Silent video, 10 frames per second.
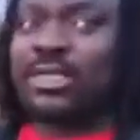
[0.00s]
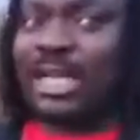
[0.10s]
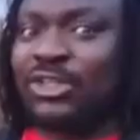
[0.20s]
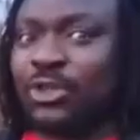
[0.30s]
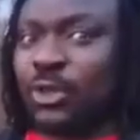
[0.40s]

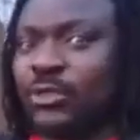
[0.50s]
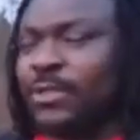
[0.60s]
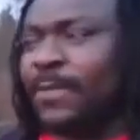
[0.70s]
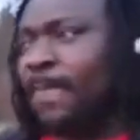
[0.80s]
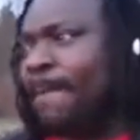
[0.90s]
That
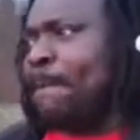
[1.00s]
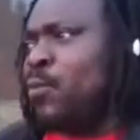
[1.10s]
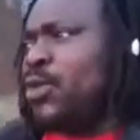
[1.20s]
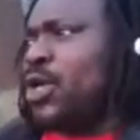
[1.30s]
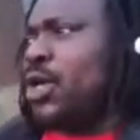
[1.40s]
shows
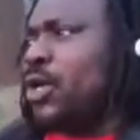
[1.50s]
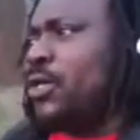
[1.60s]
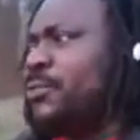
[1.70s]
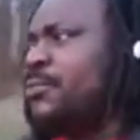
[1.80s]
your